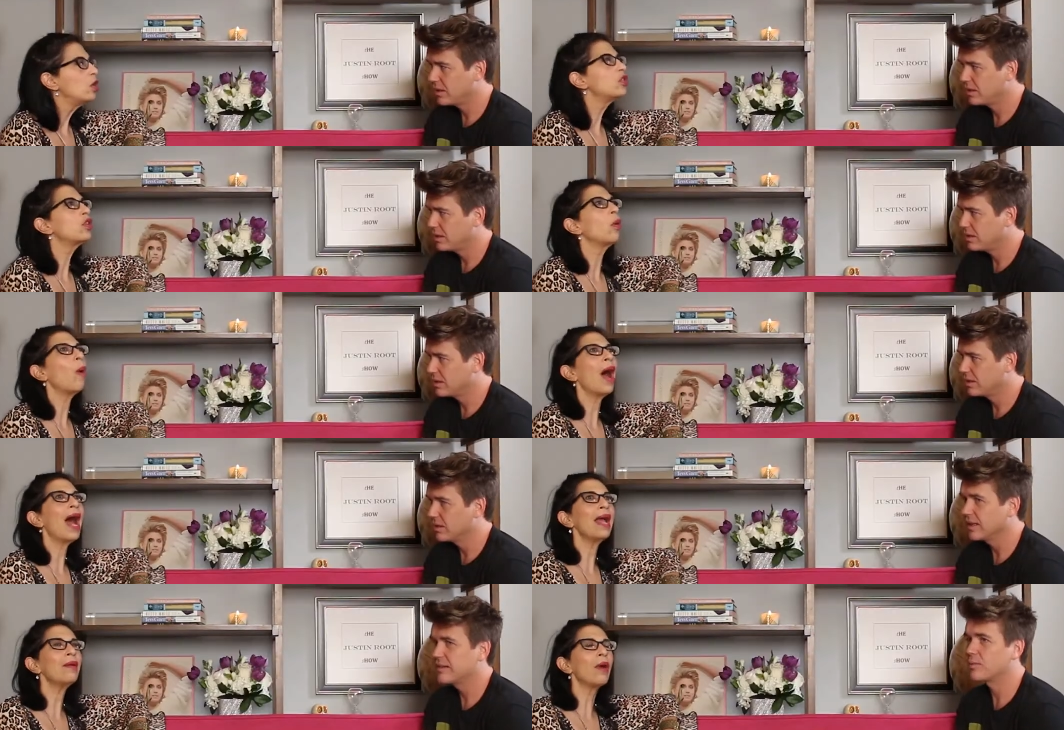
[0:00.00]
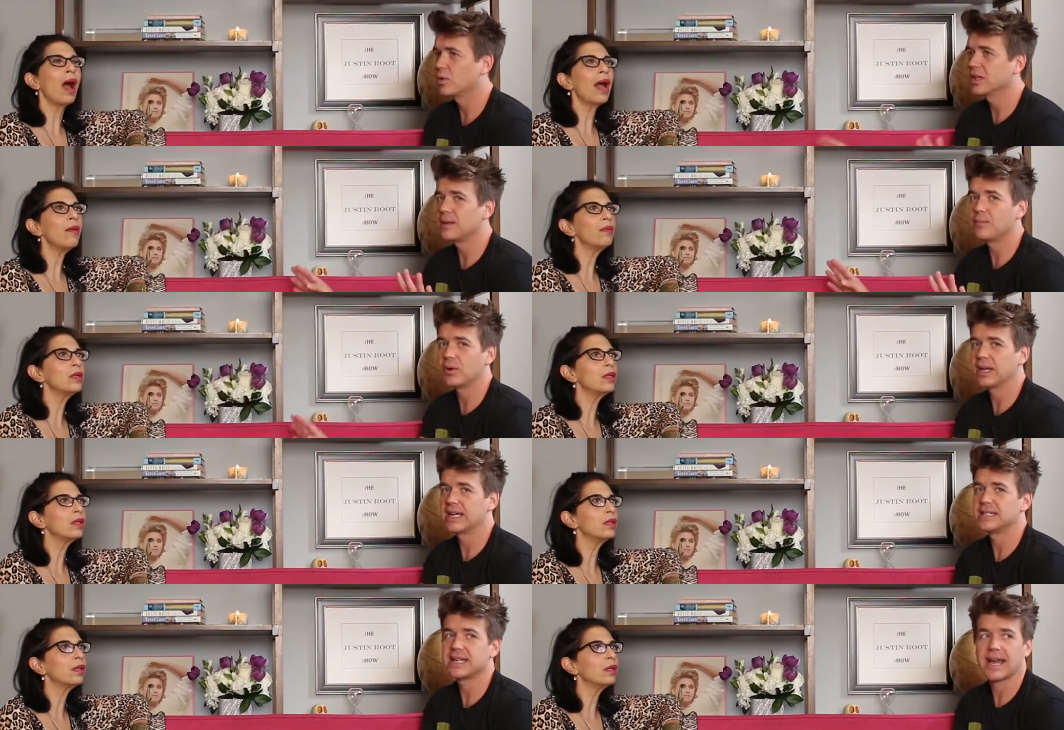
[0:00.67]
Speaker 1: So let's really
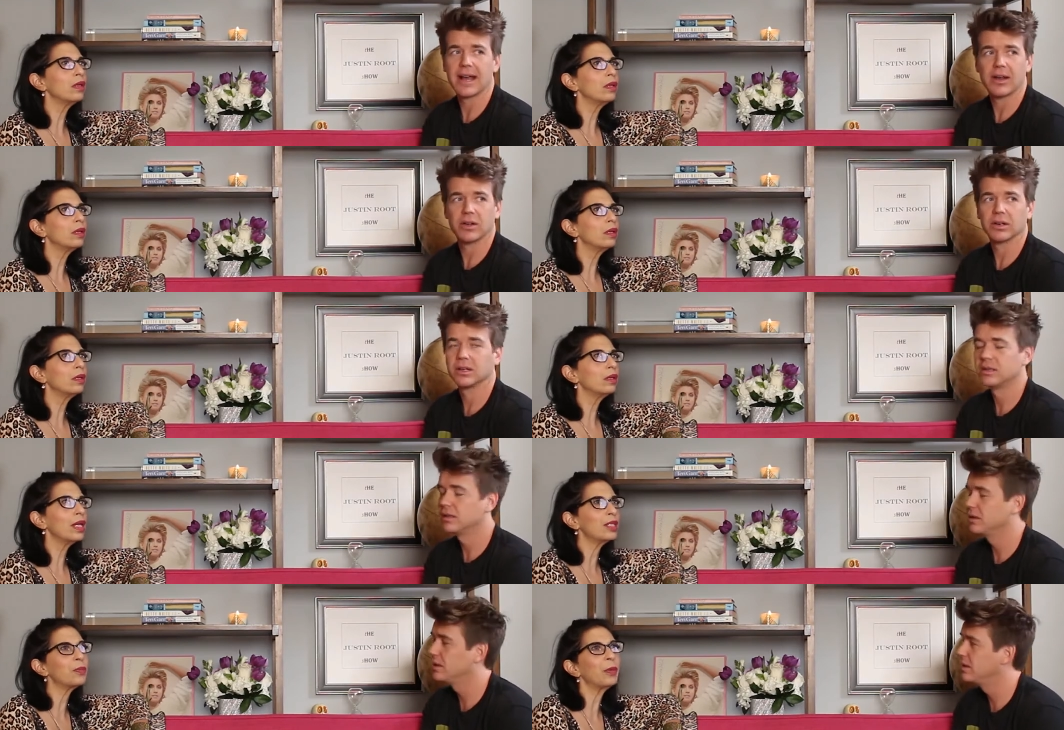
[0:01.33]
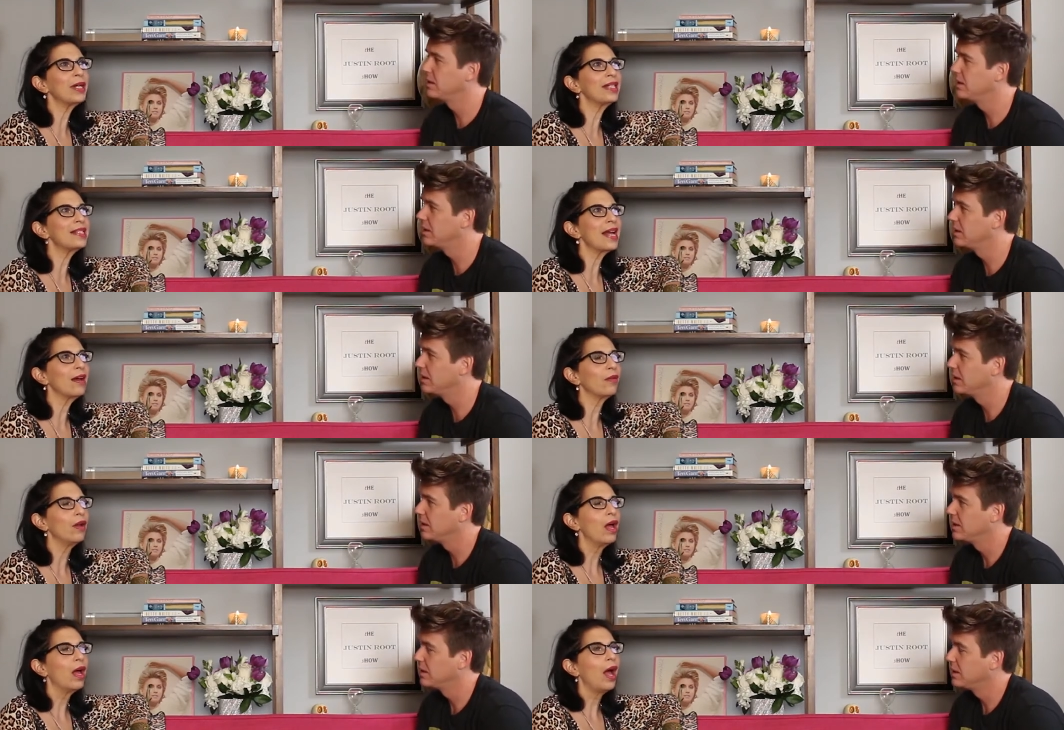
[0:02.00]
bring it down. Let's bring it
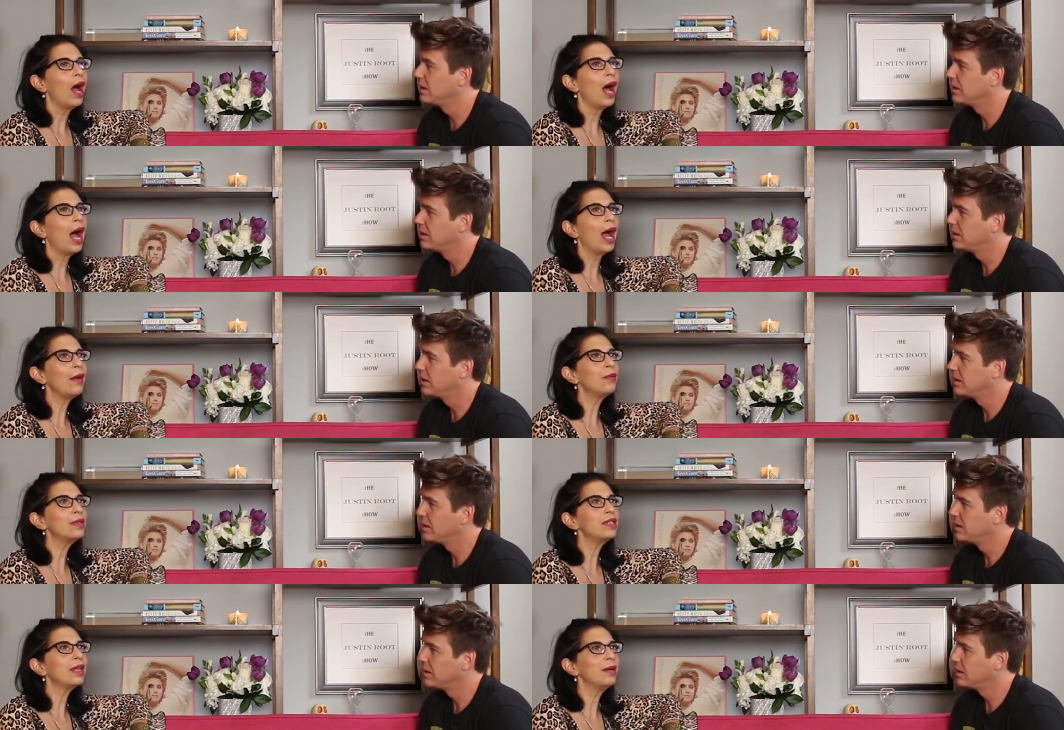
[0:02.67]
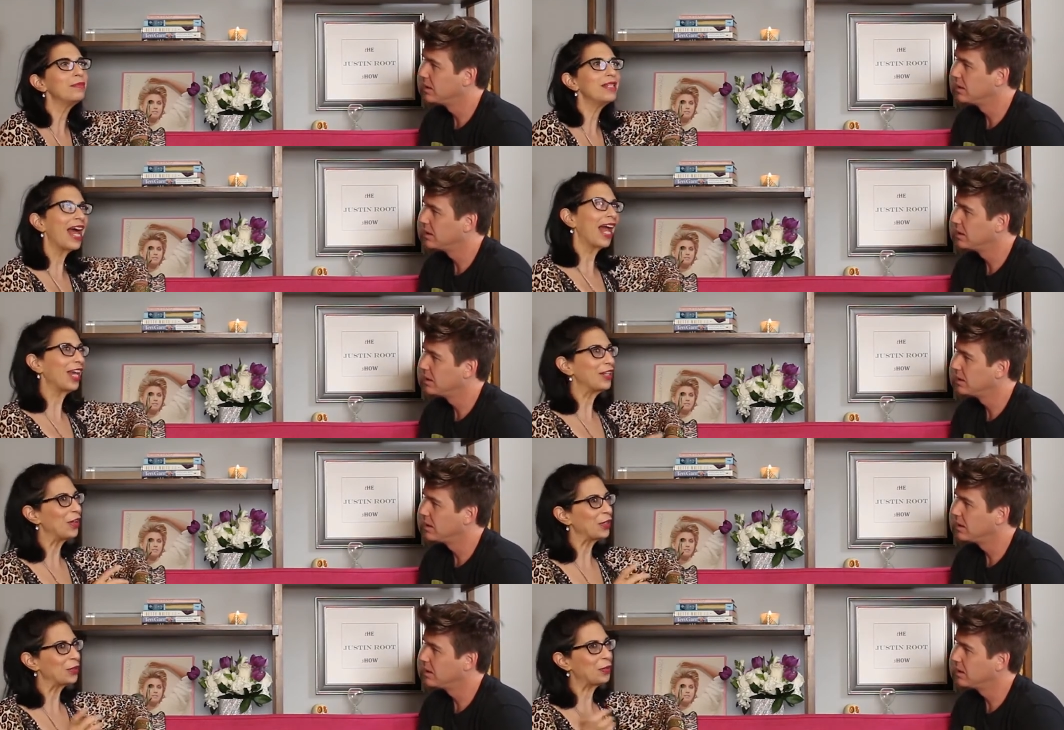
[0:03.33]
down. I was
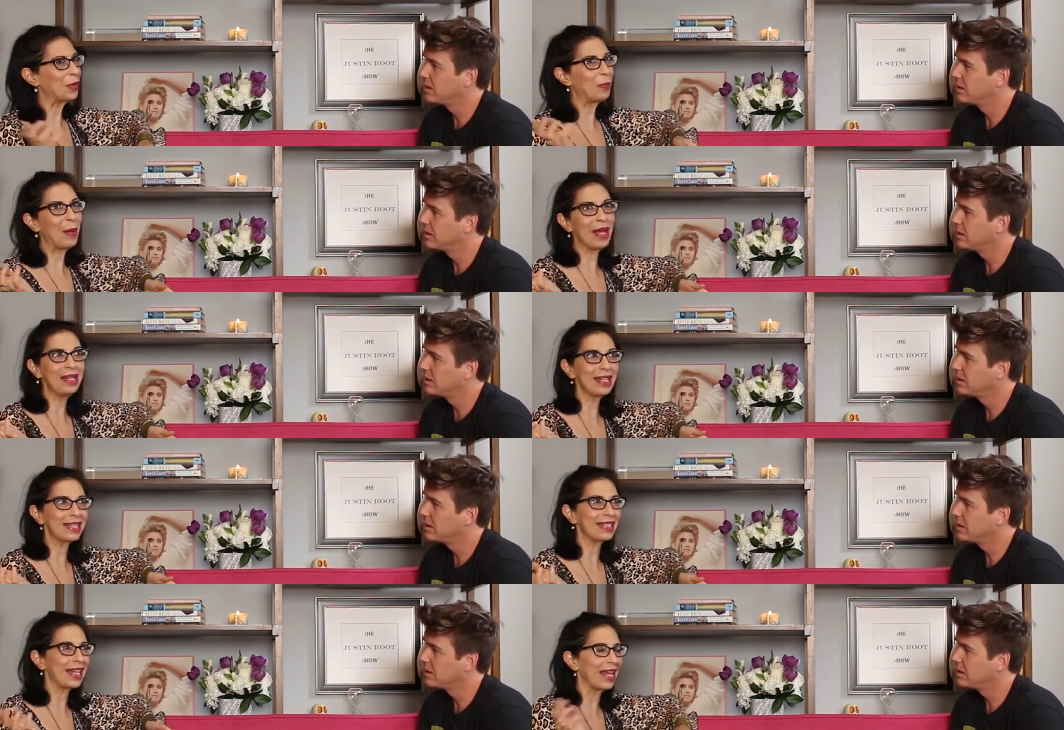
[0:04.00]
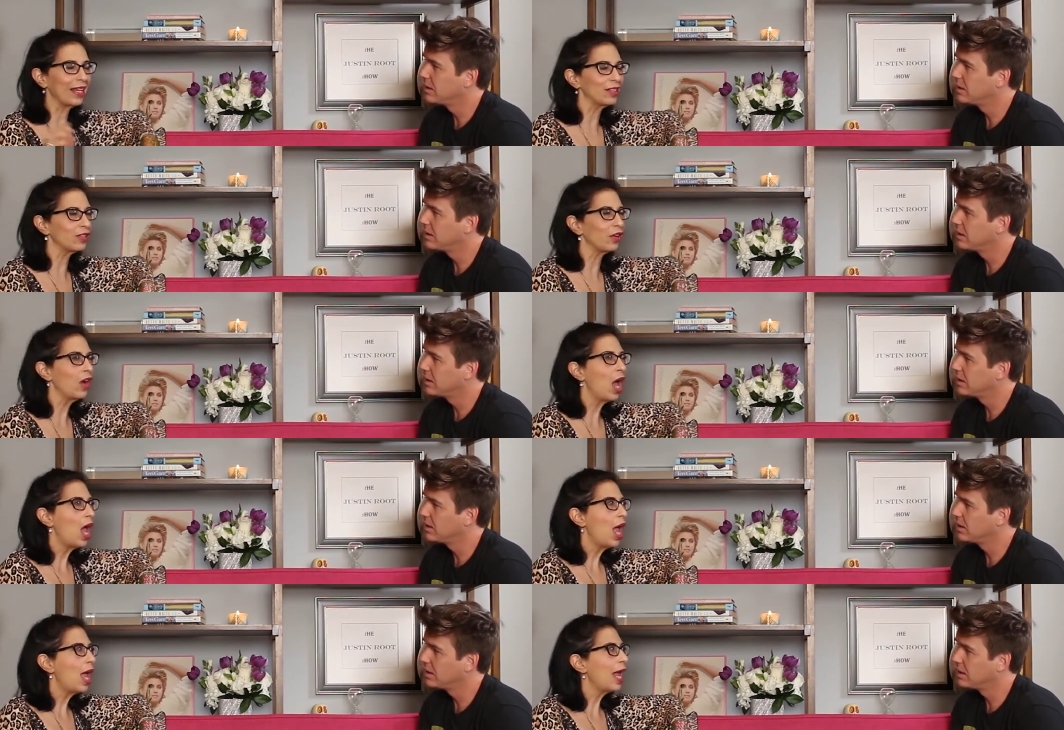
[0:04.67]
diagnosed with appendix cancer.
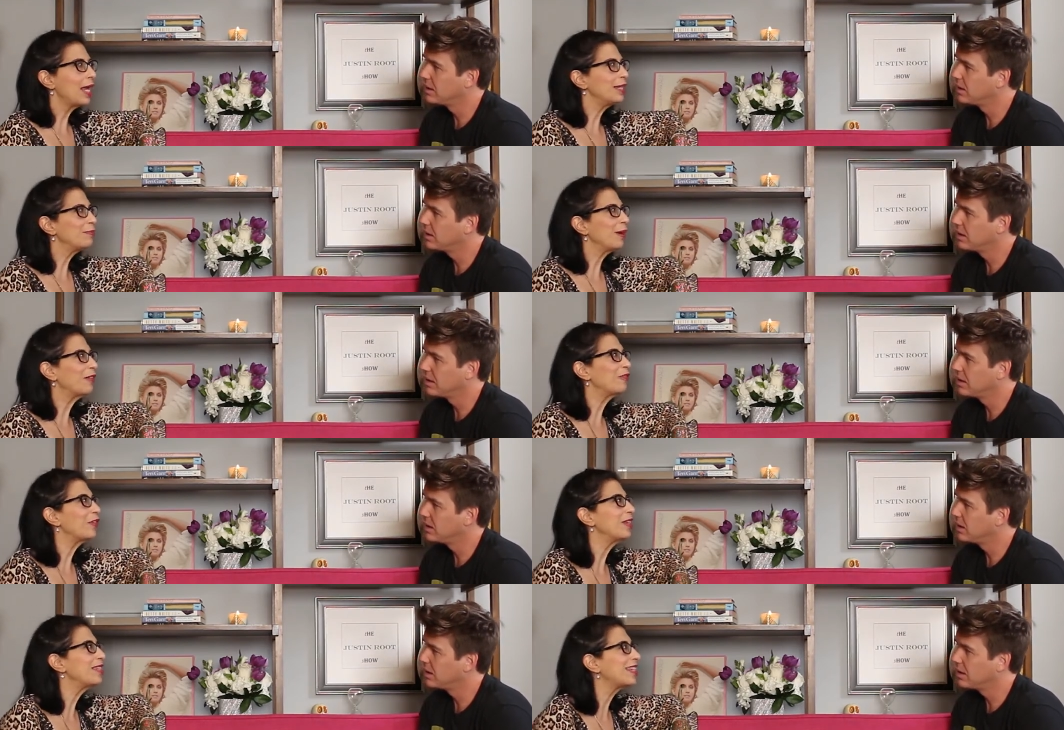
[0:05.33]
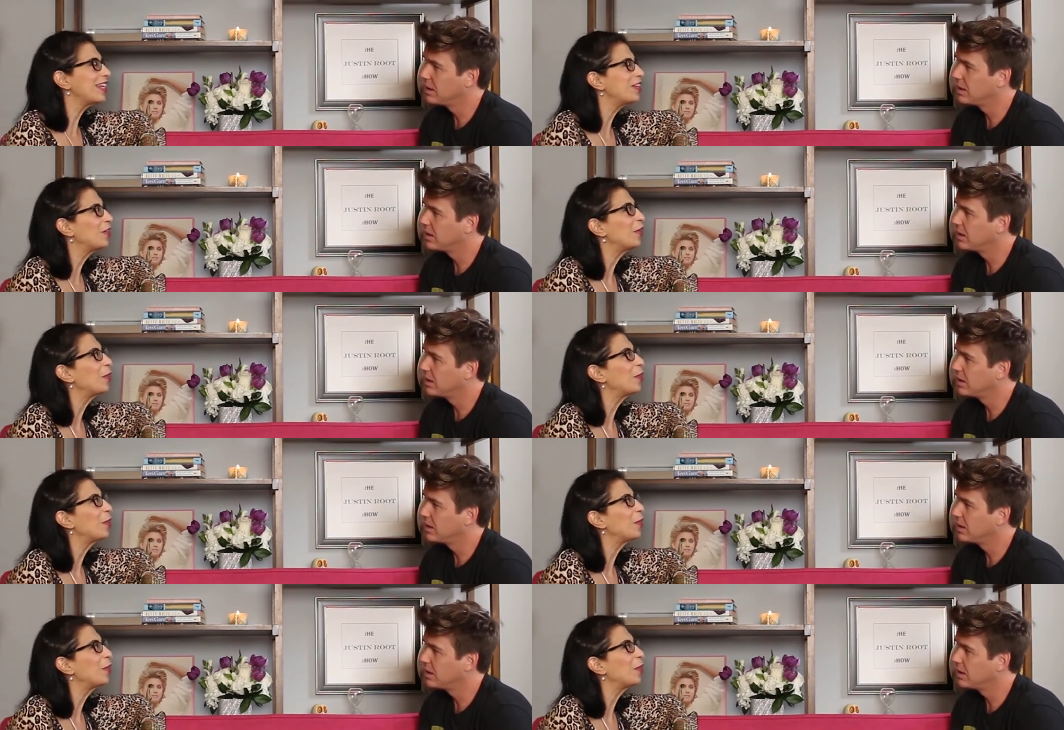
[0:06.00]
And my friend said, you